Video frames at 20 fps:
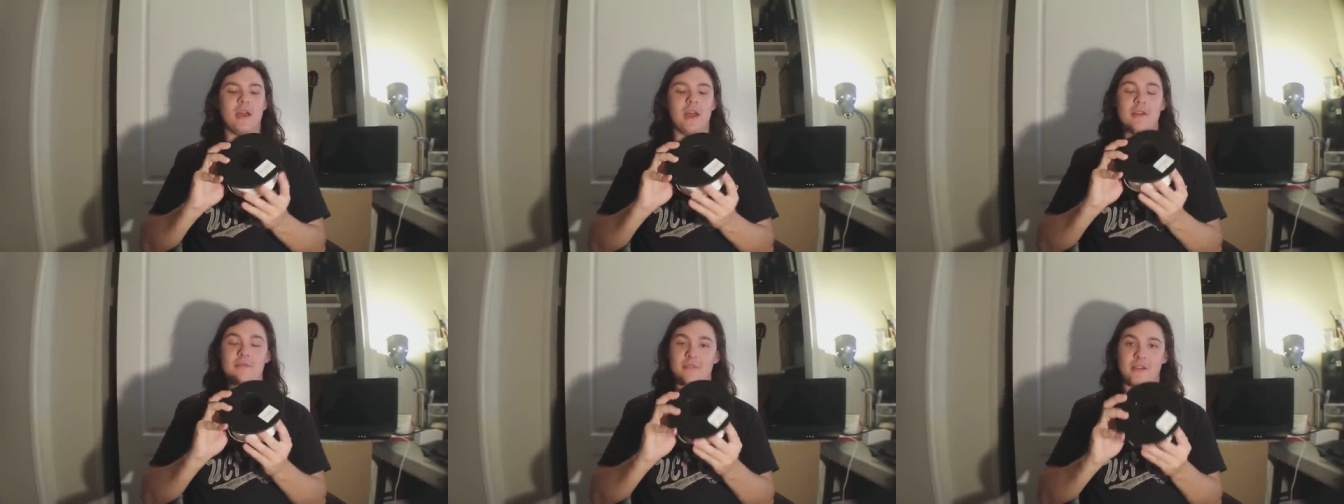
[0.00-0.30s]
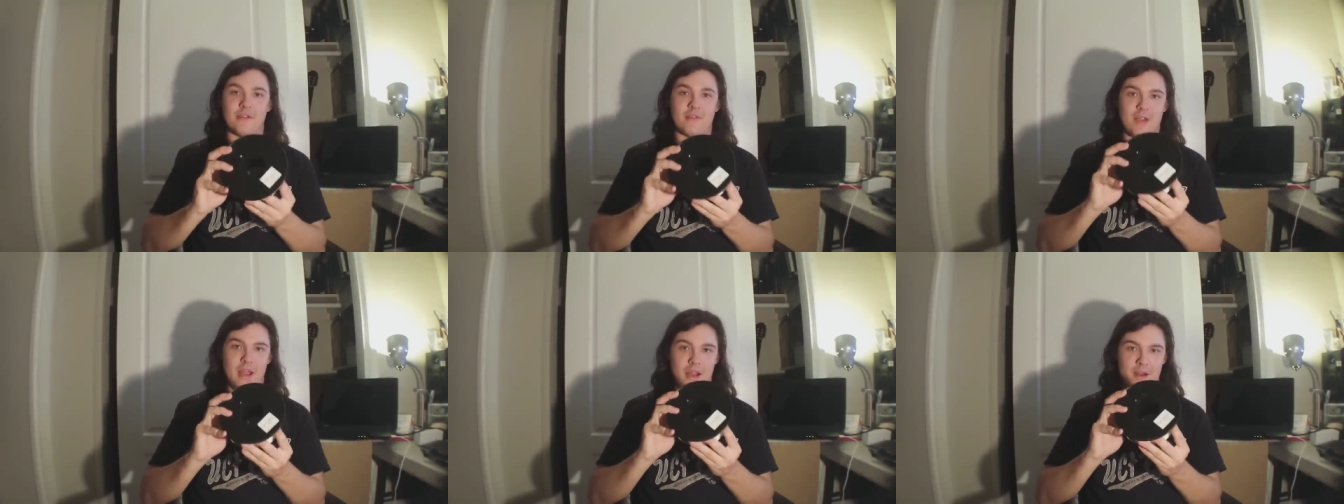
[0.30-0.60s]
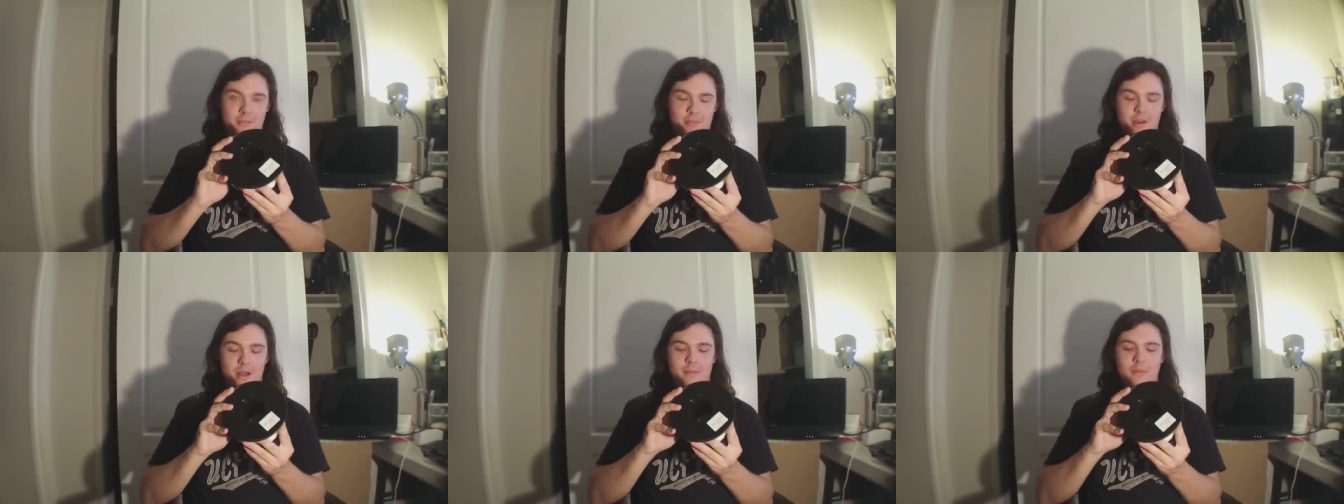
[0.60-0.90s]
I've never
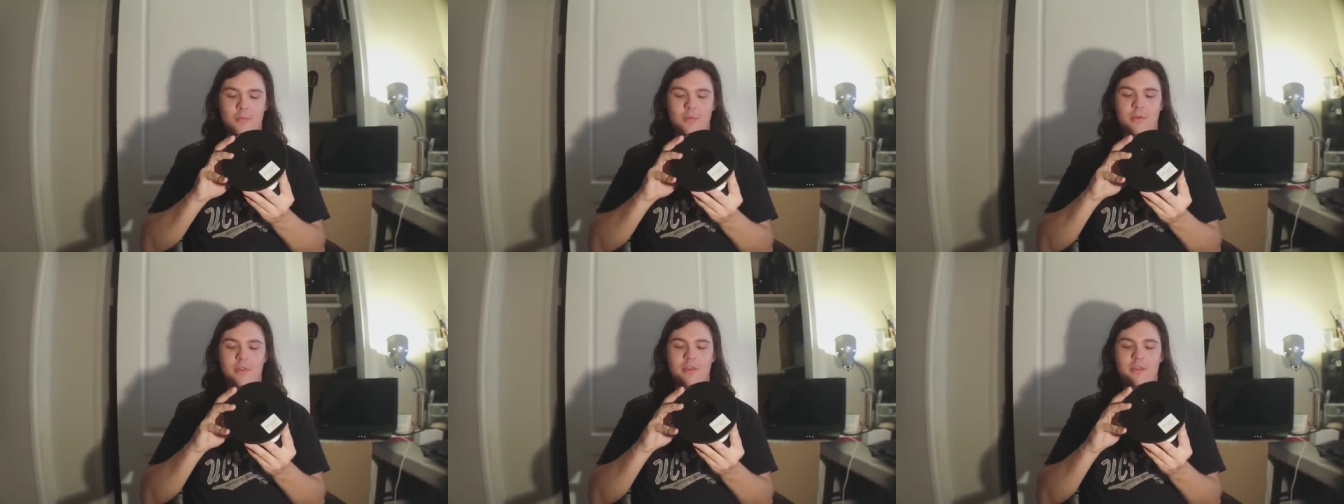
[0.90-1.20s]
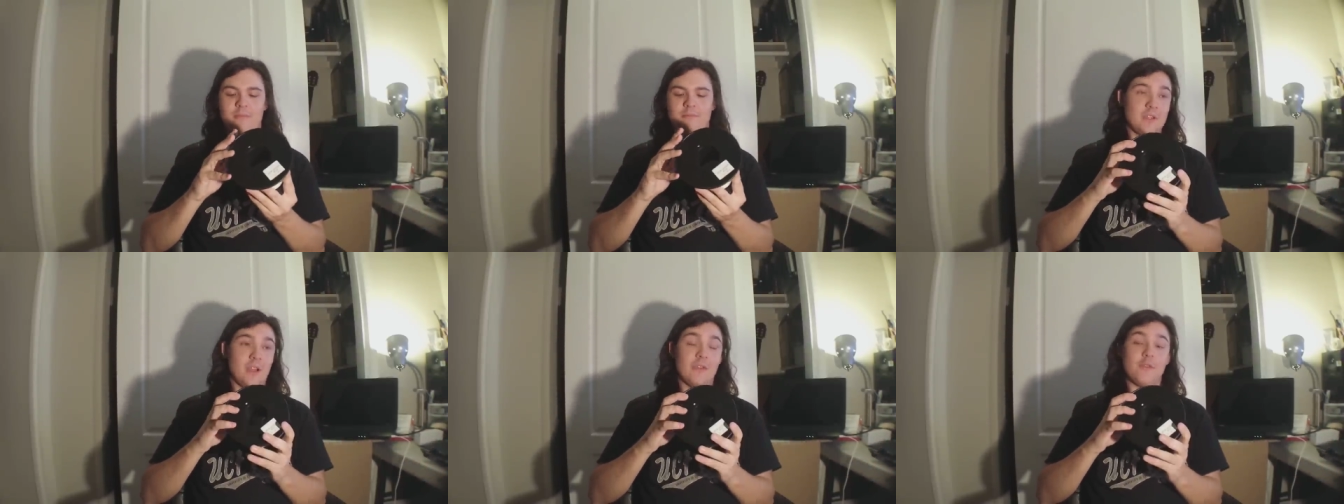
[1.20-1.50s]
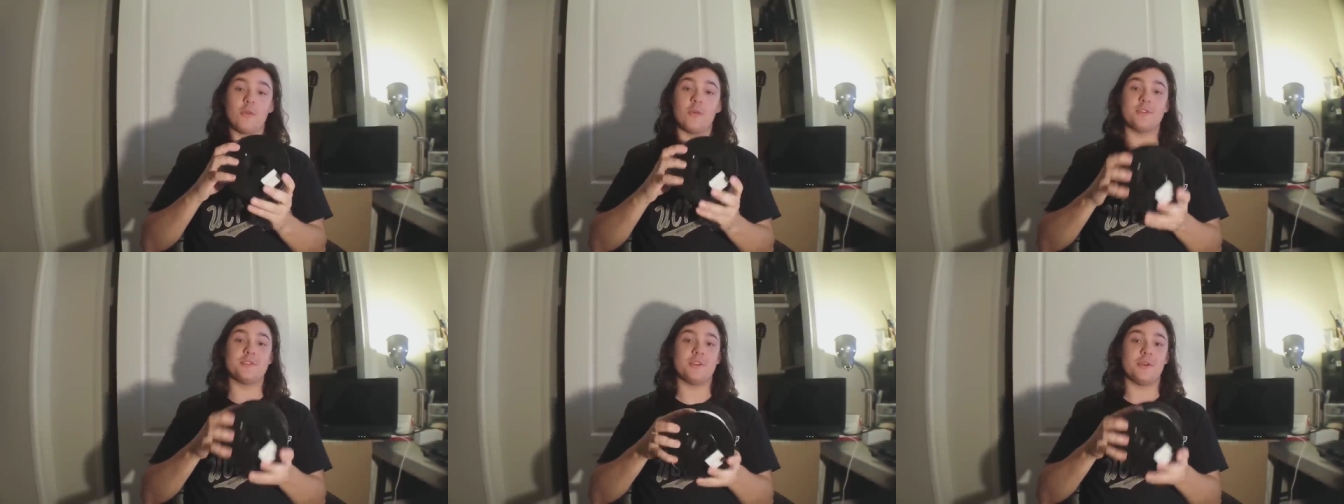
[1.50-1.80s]
had a problem with it.
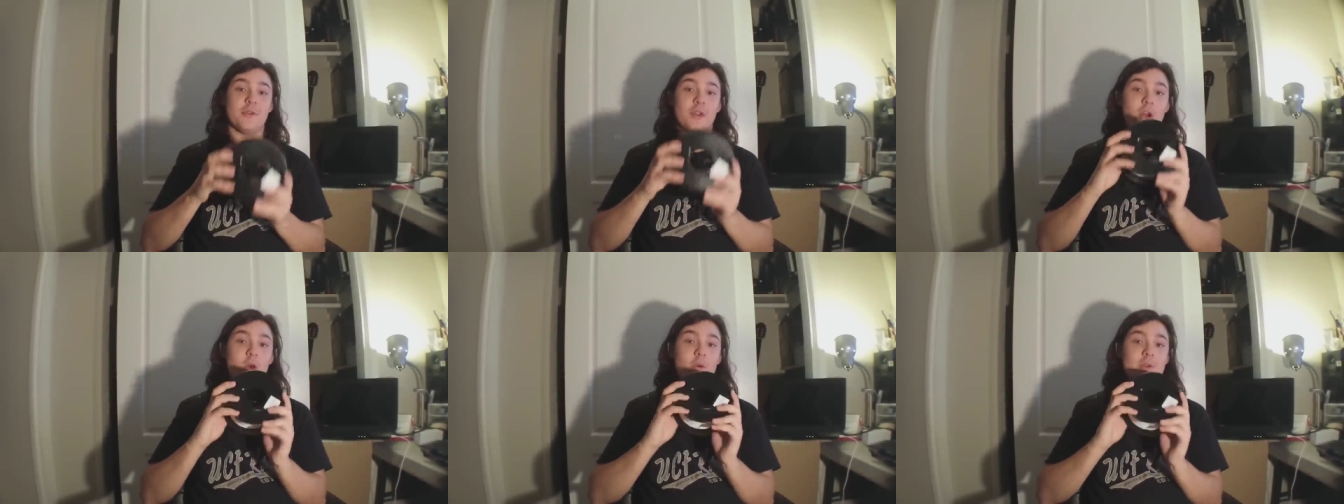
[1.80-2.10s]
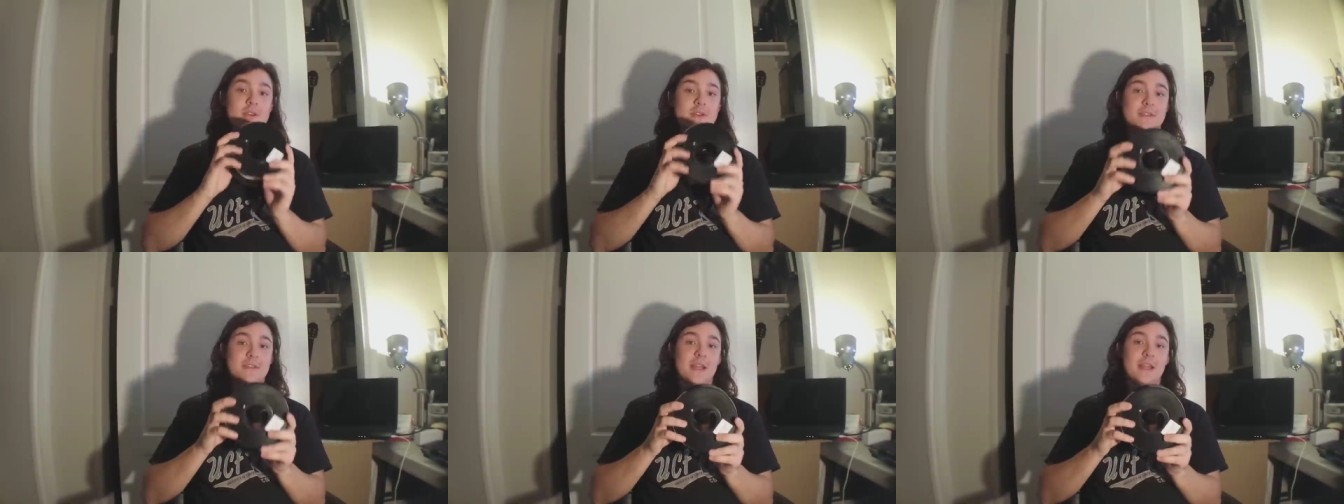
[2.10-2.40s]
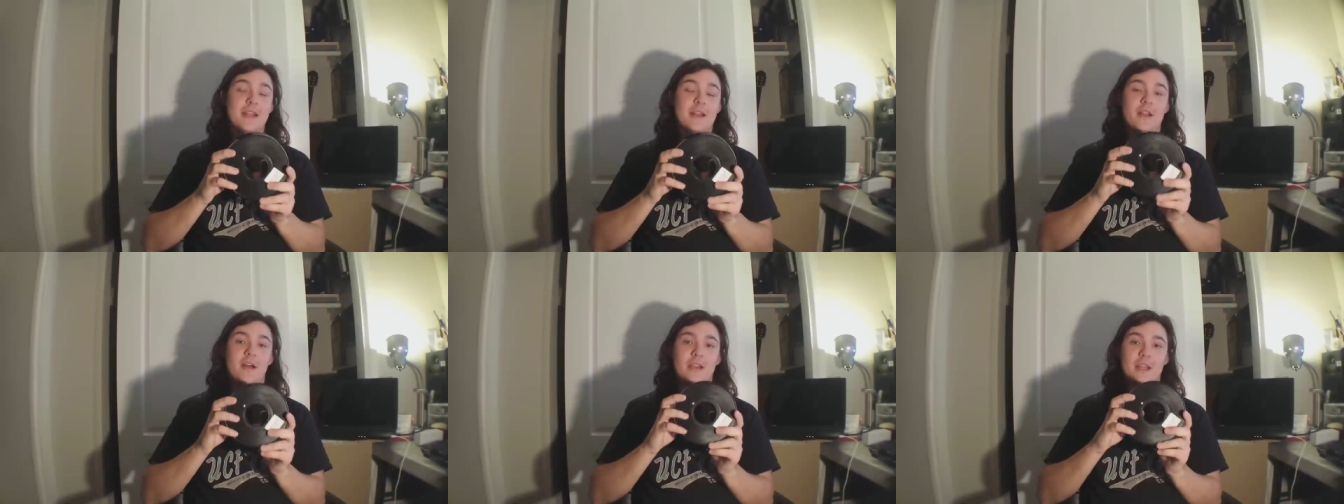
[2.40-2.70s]
Of course, you can always
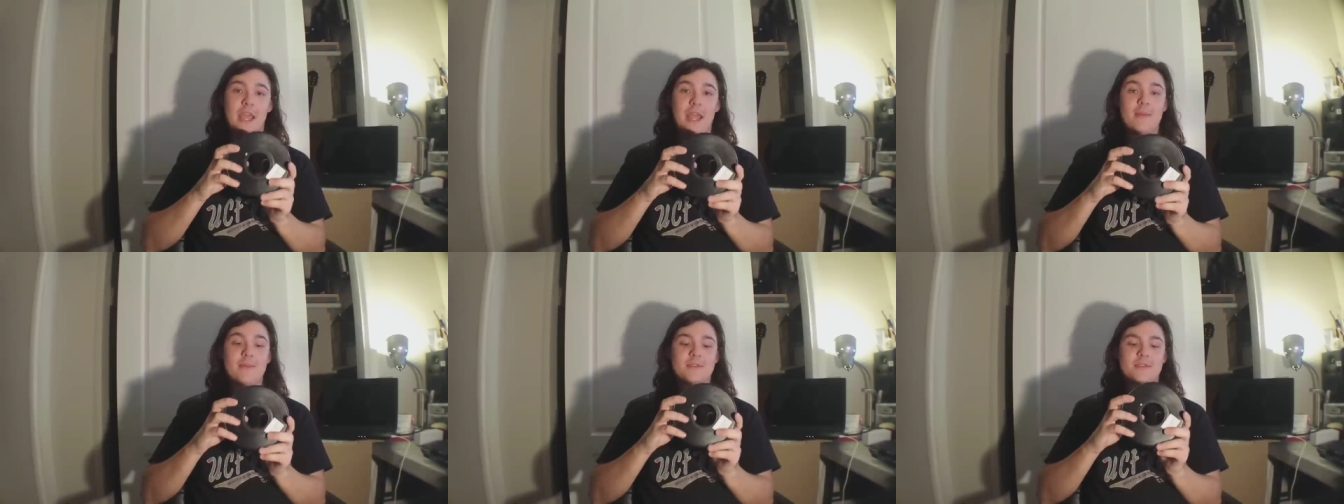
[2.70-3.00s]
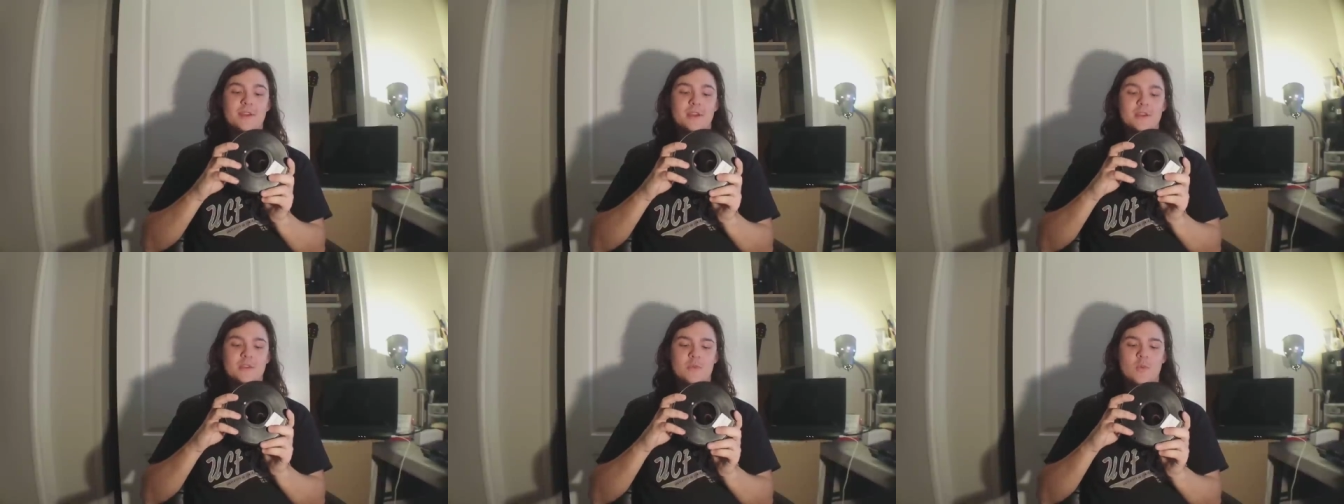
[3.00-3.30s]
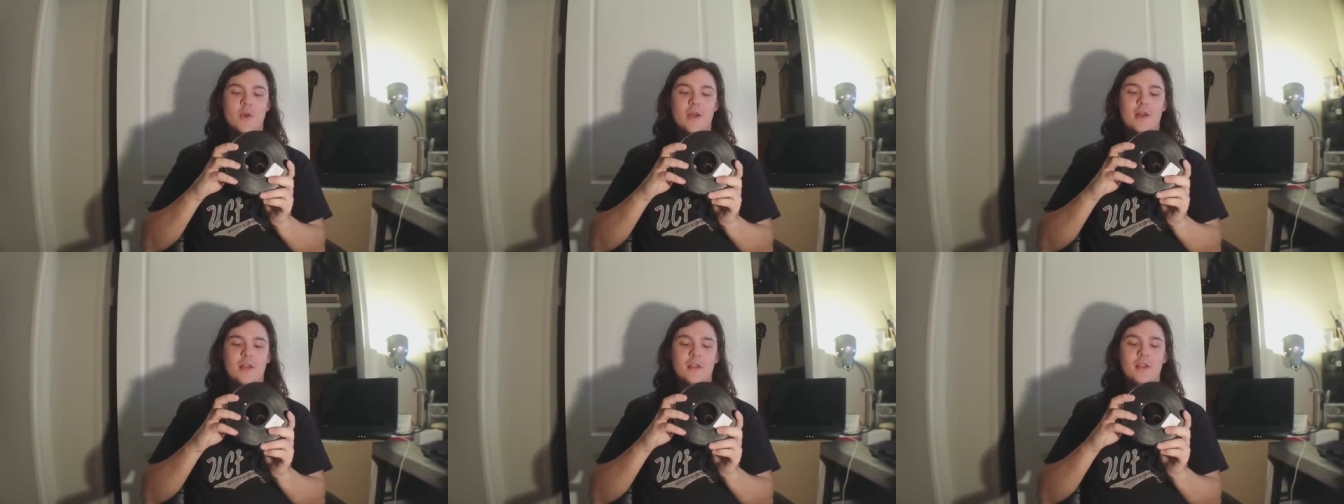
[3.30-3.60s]
get it on Amazon as
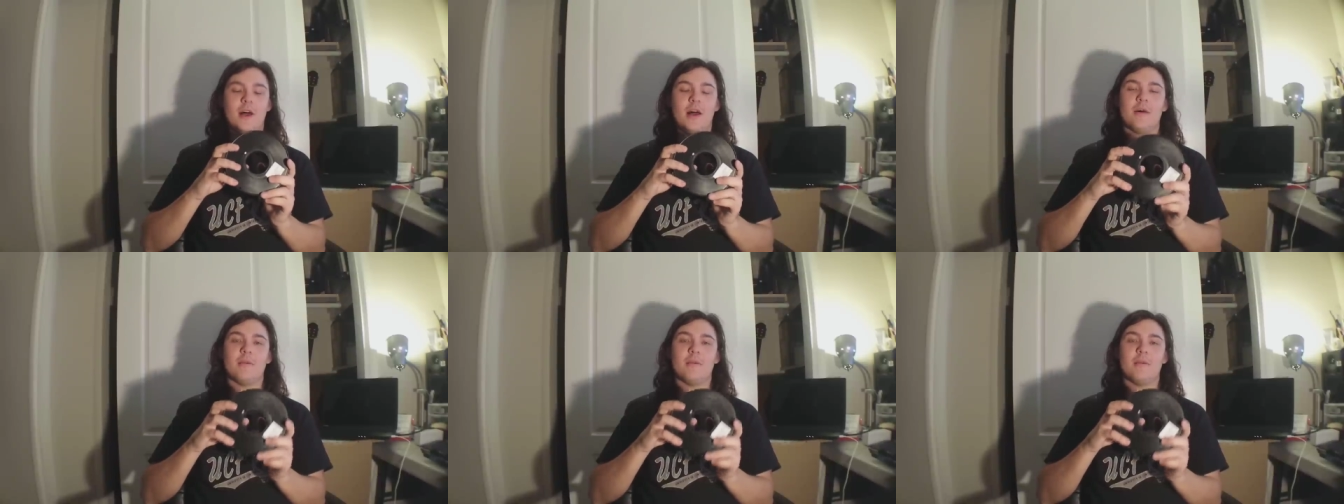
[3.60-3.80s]
well.